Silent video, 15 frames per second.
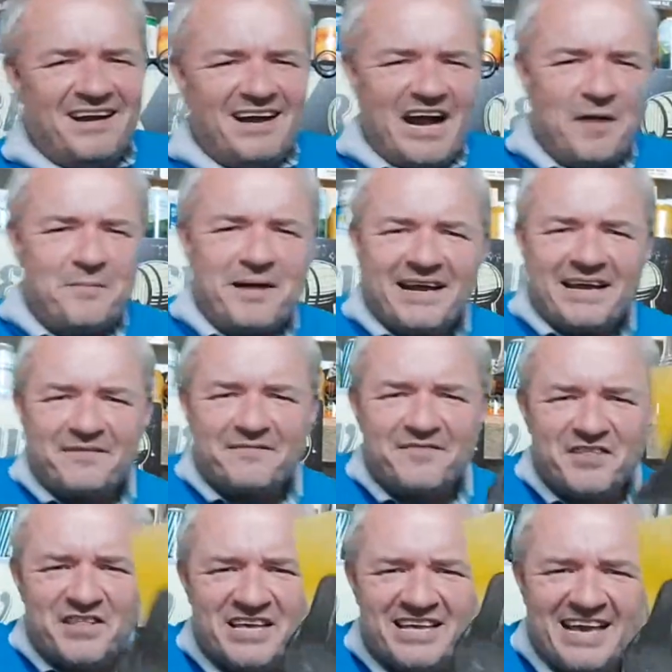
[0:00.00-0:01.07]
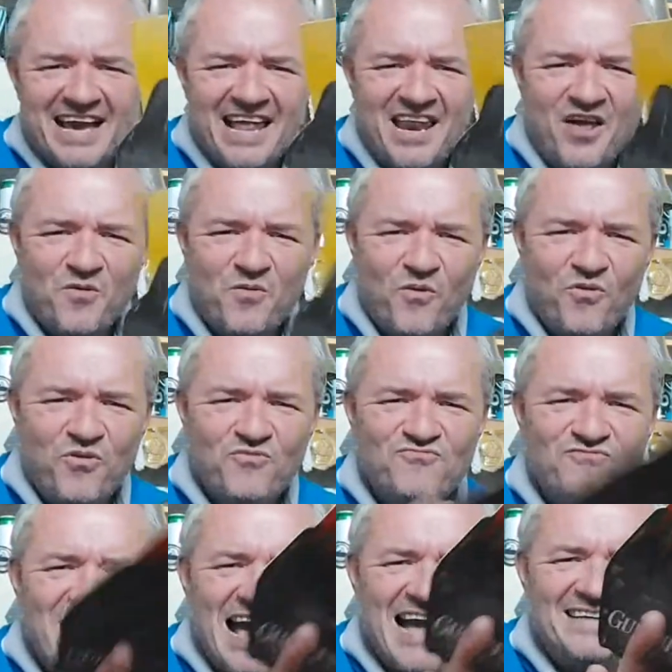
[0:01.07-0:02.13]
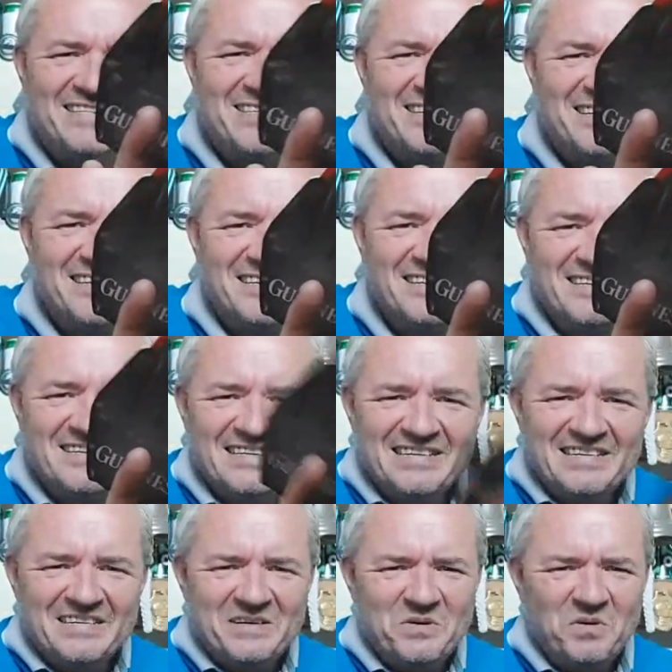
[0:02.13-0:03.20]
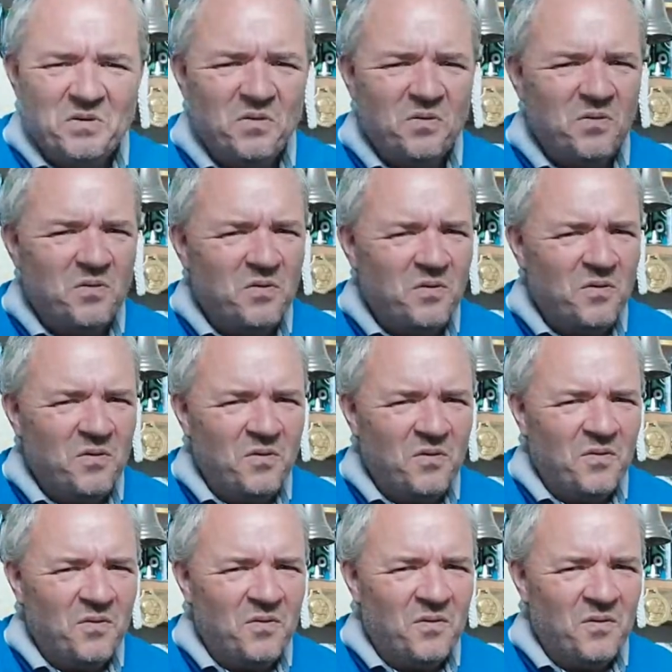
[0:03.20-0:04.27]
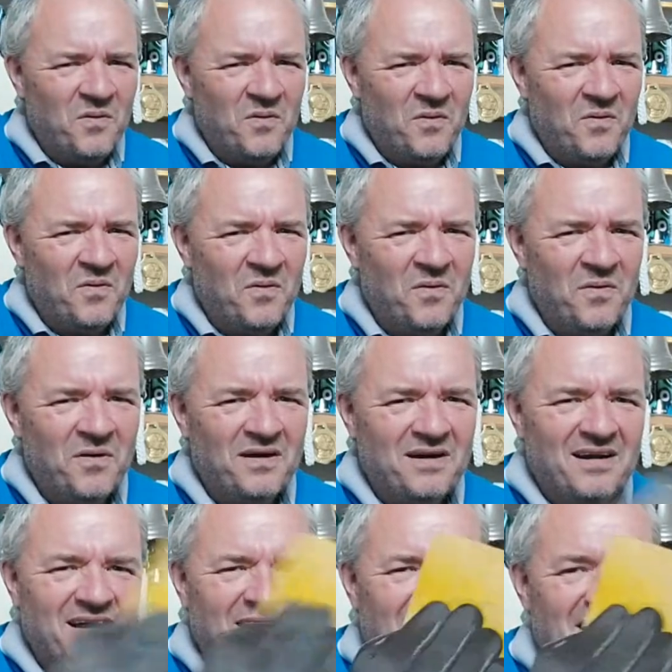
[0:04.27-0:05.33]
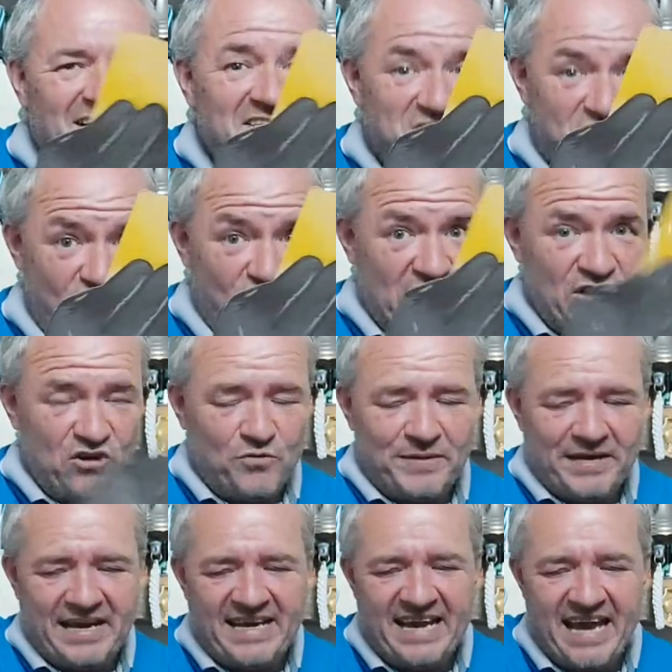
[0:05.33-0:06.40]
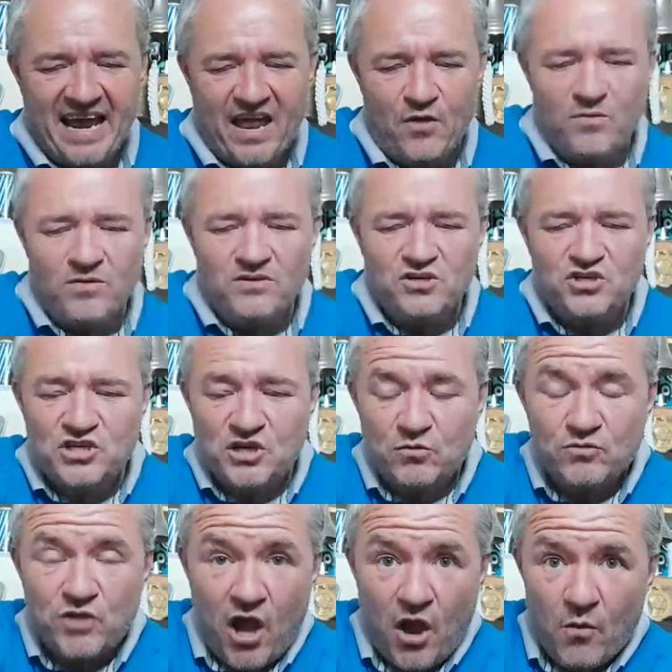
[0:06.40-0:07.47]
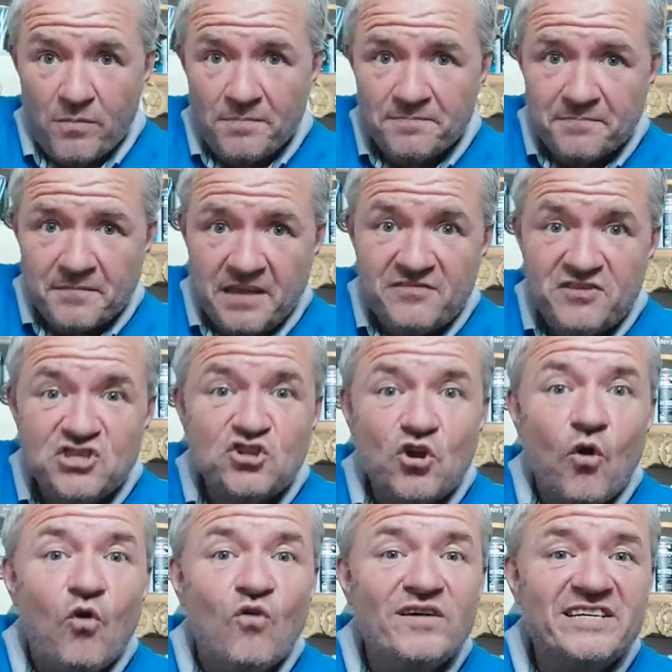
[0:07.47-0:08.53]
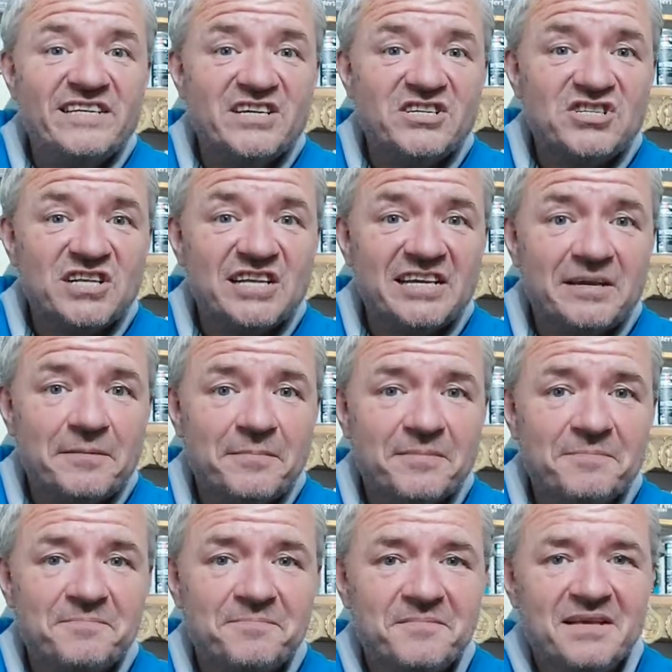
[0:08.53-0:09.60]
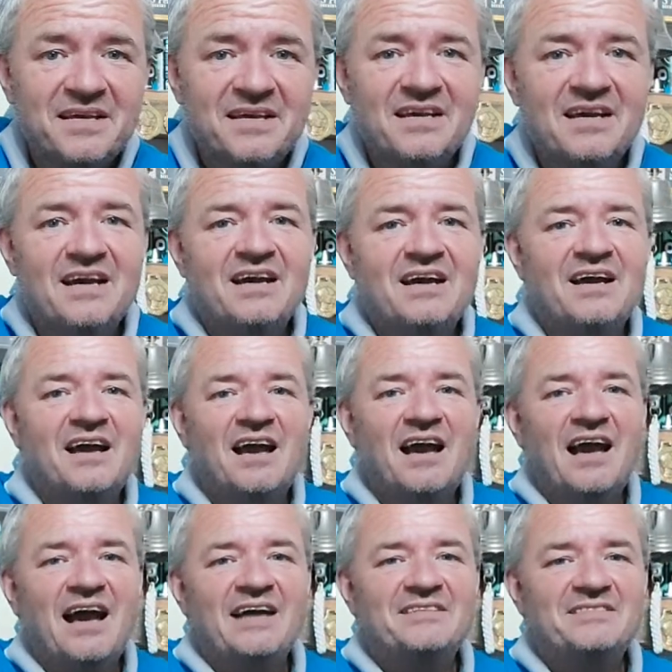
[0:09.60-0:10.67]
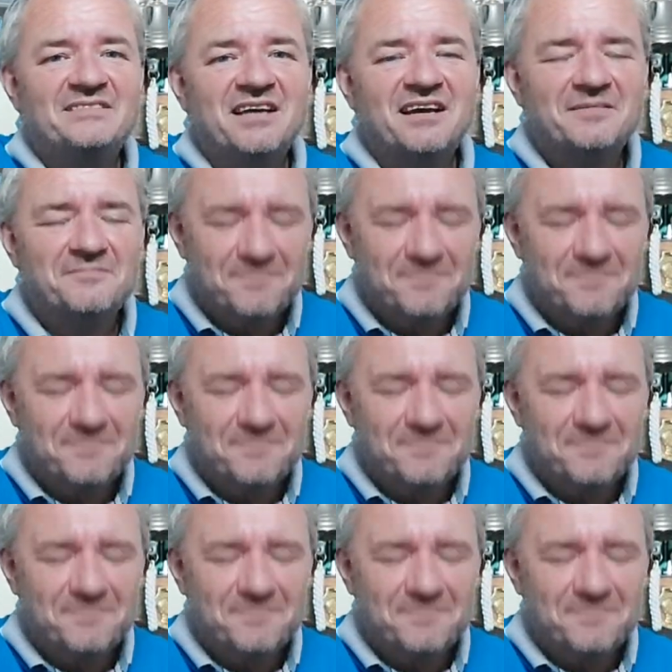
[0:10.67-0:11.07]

Am I in for the yellow or the red? Oh, it's certainly going to be a yellow. She'll know if she's not already asleep. And